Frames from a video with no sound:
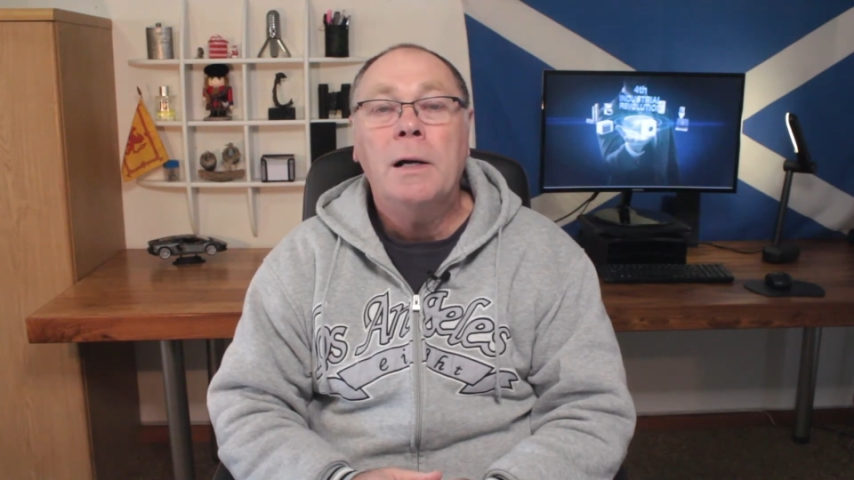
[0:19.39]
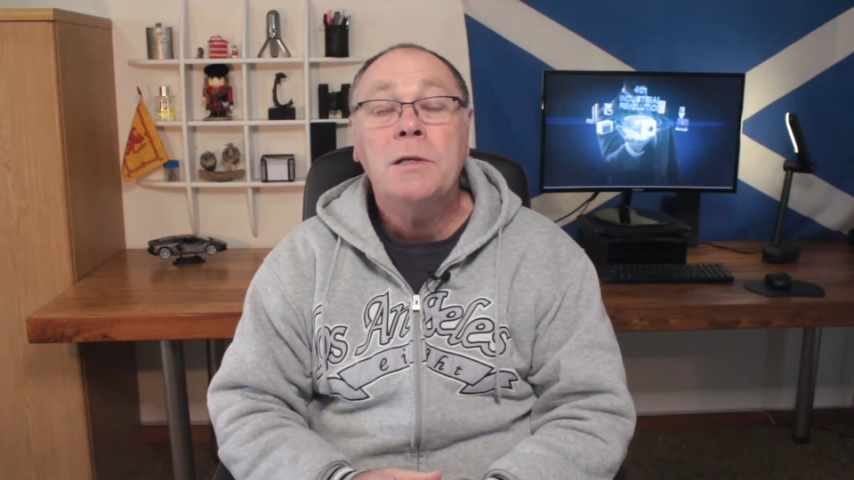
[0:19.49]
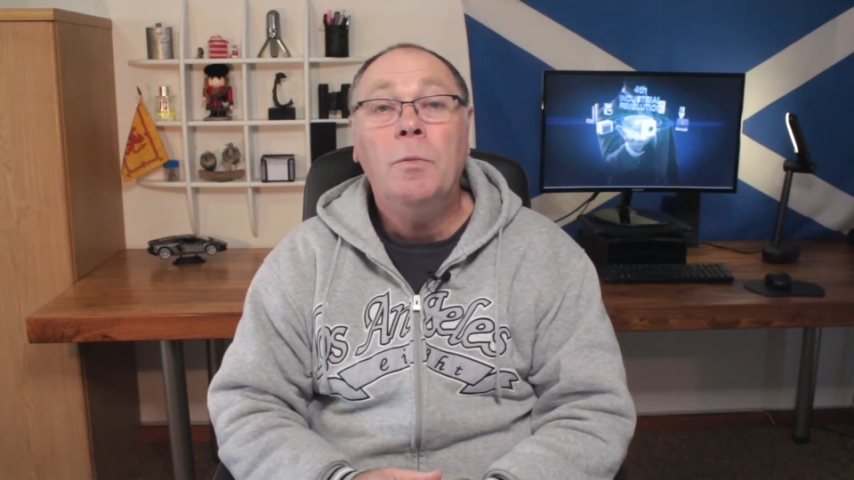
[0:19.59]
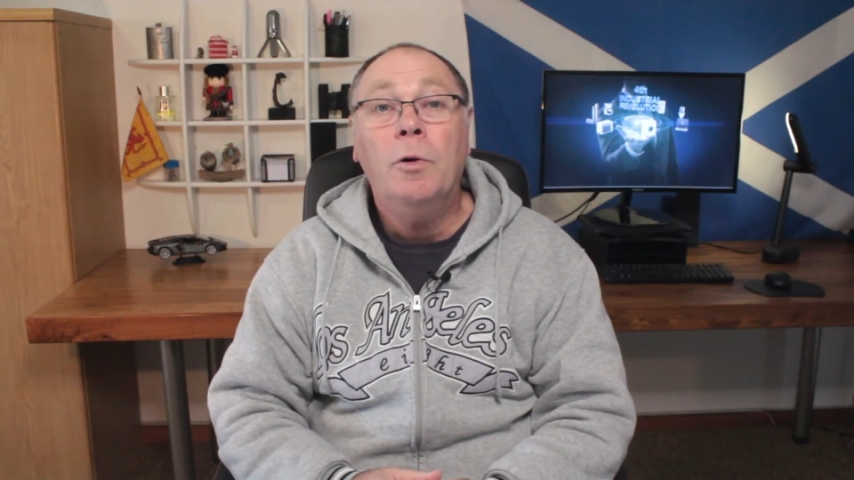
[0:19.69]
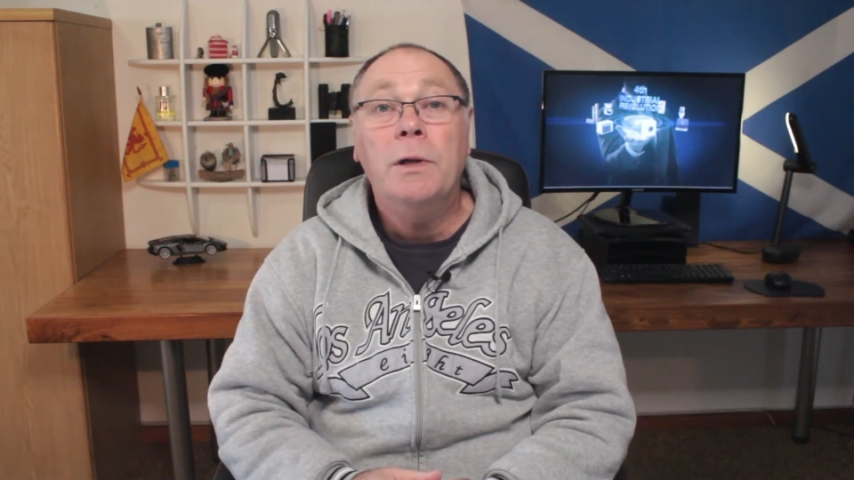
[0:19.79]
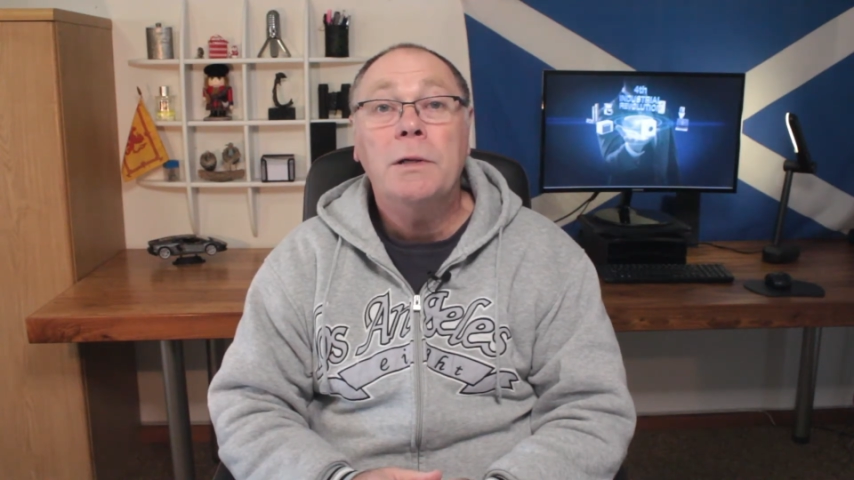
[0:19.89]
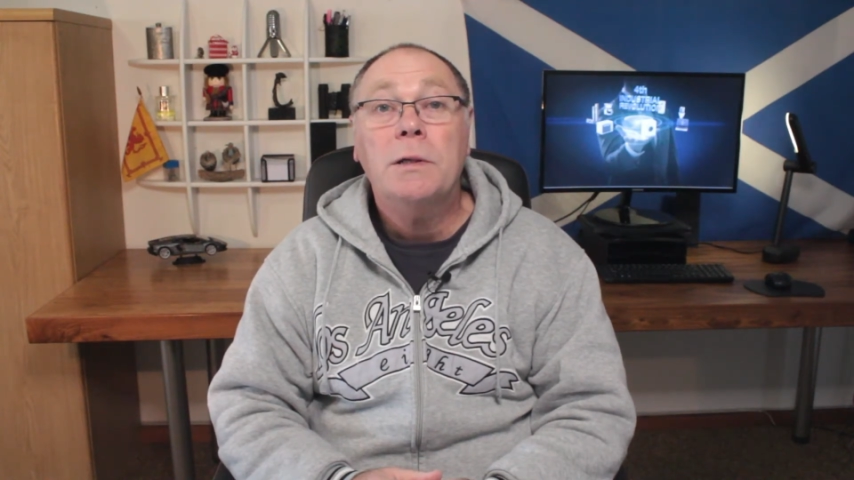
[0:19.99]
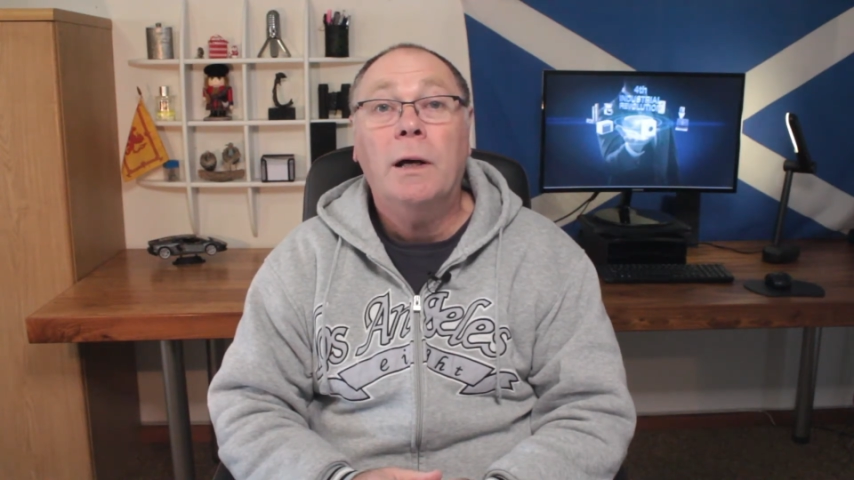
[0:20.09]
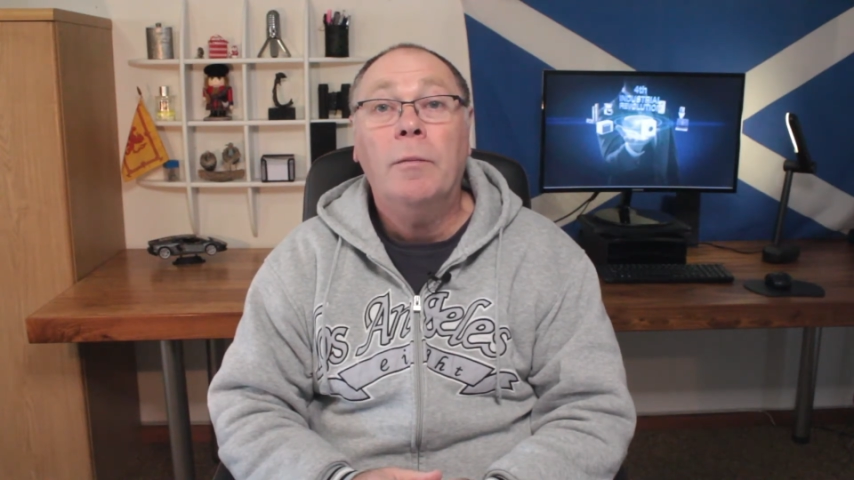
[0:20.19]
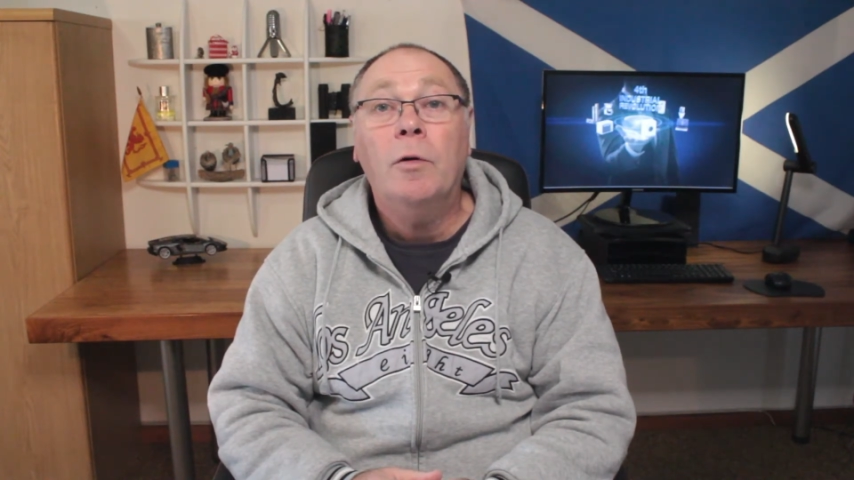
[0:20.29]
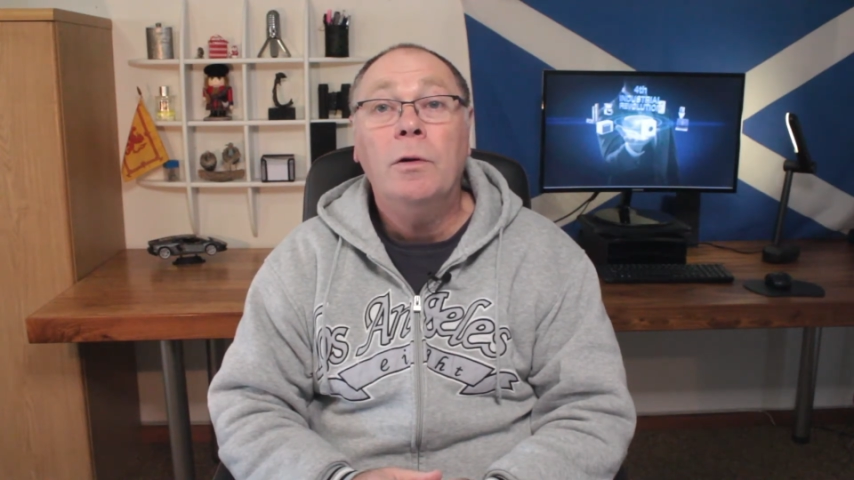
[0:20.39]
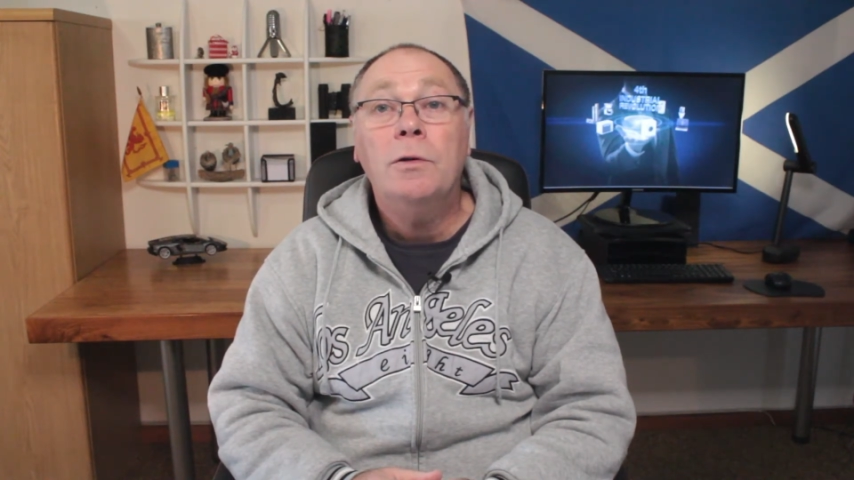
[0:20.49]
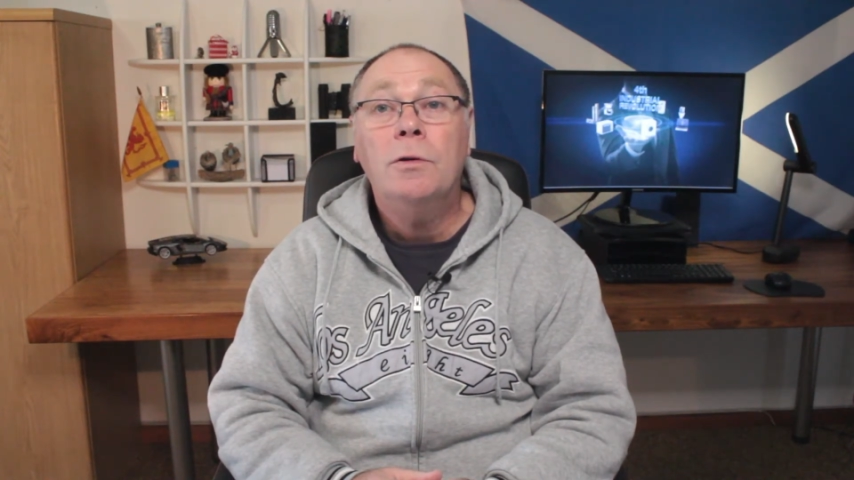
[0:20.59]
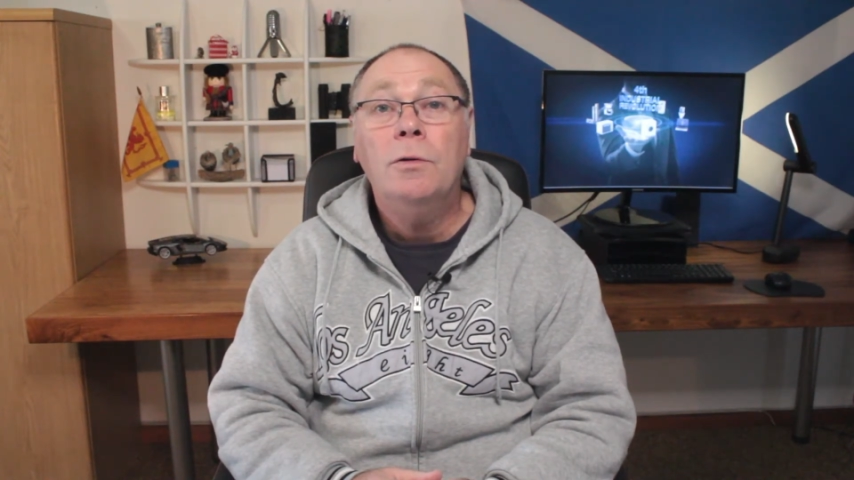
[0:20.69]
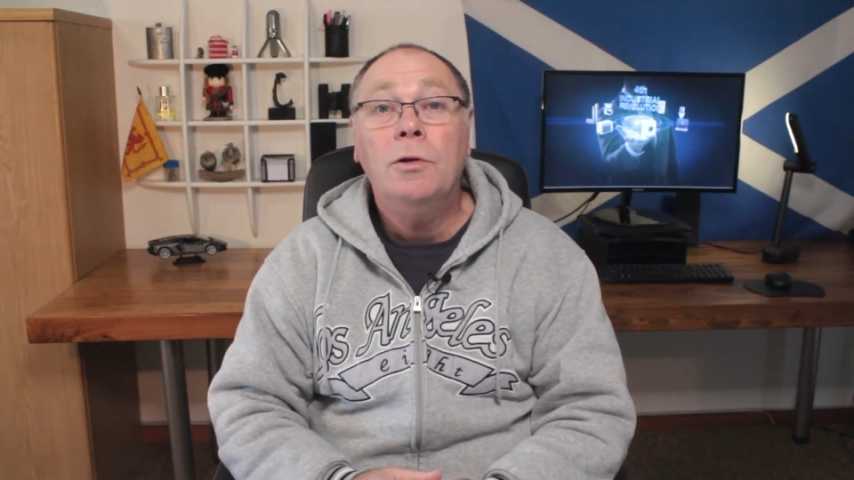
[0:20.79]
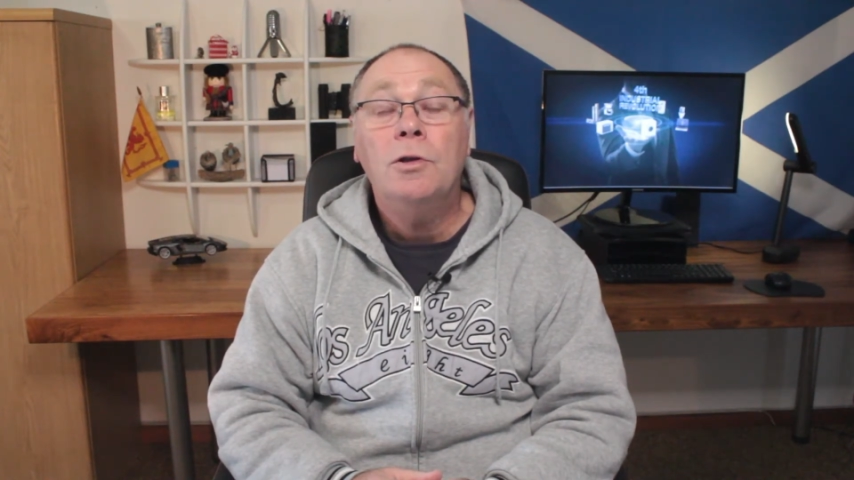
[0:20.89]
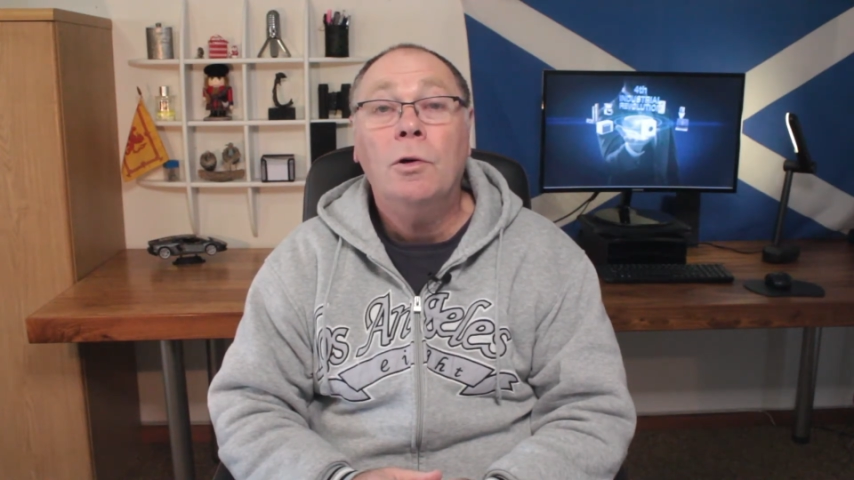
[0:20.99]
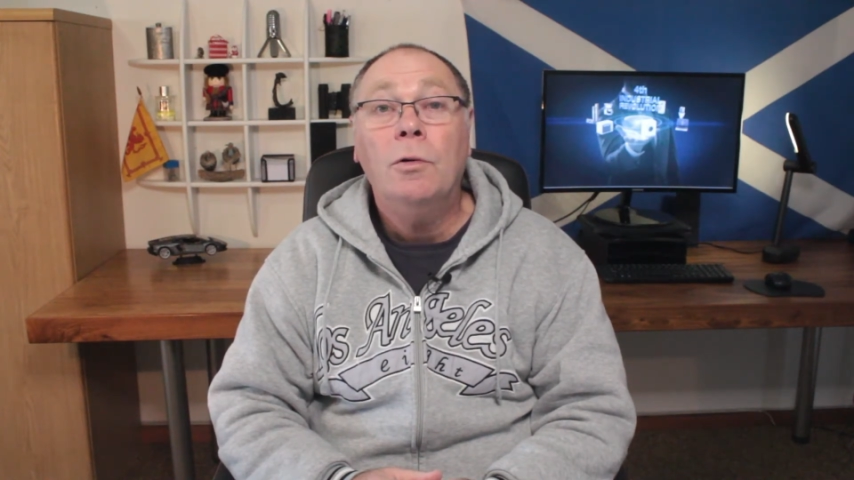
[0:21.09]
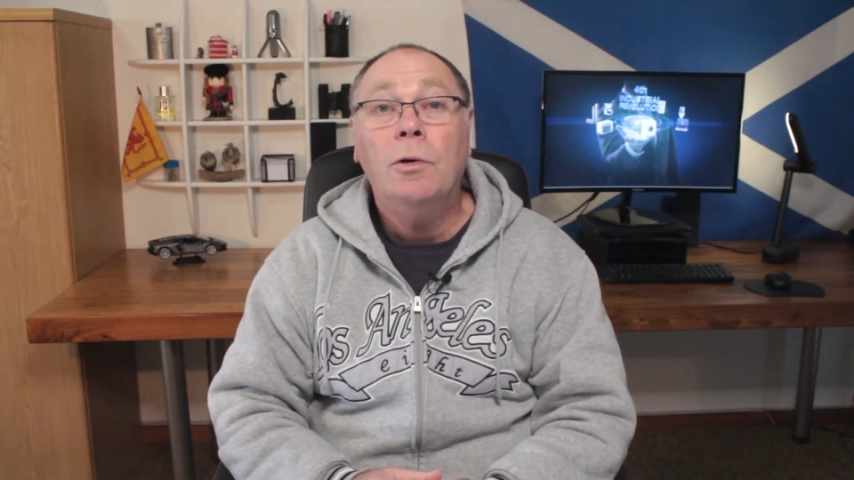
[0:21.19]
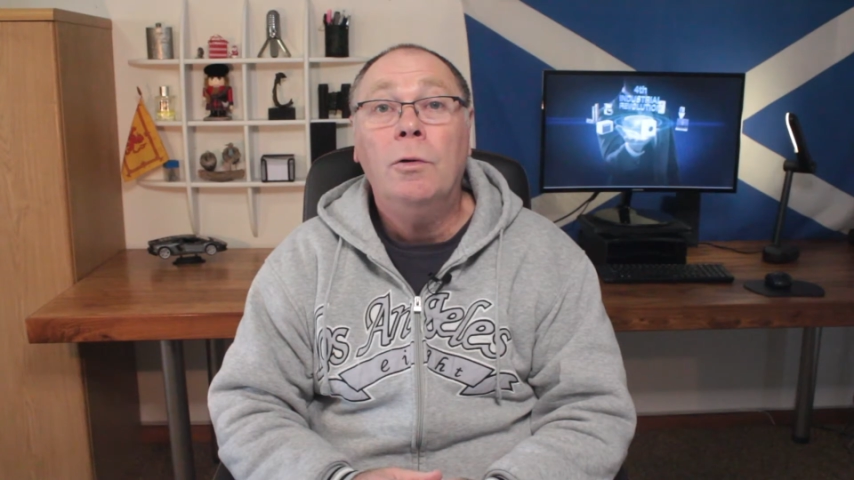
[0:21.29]
As a bonus, I'm going to
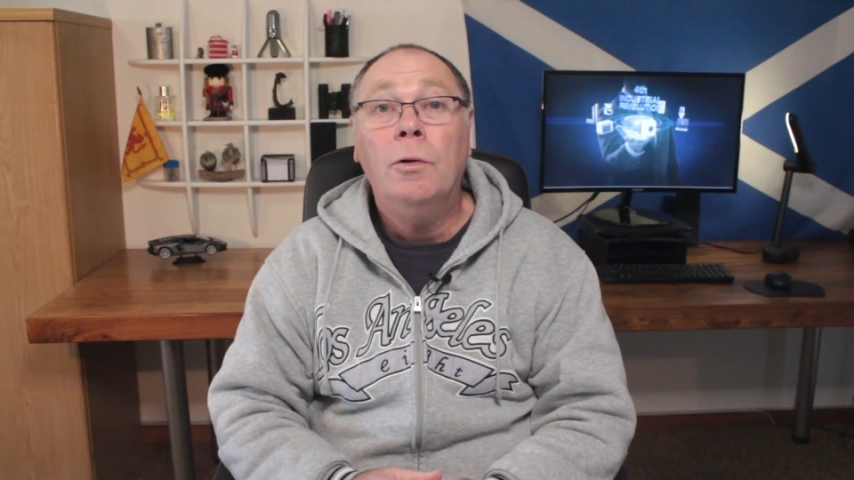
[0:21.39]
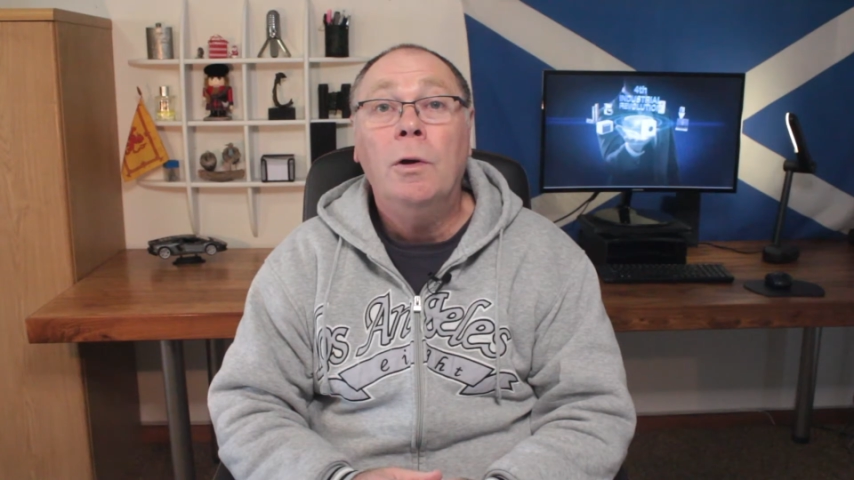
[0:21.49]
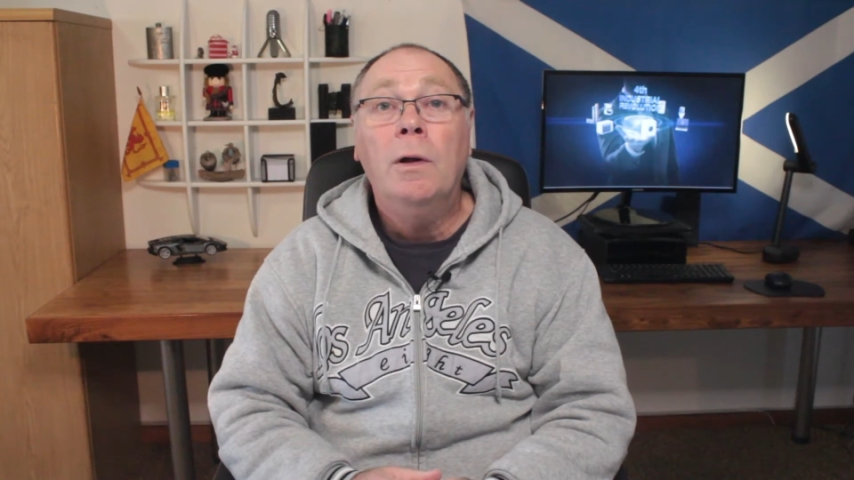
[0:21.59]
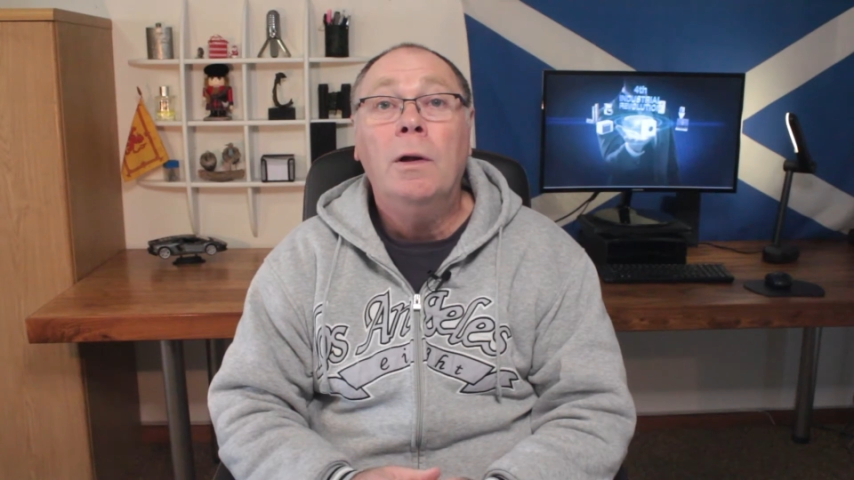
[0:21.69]
show you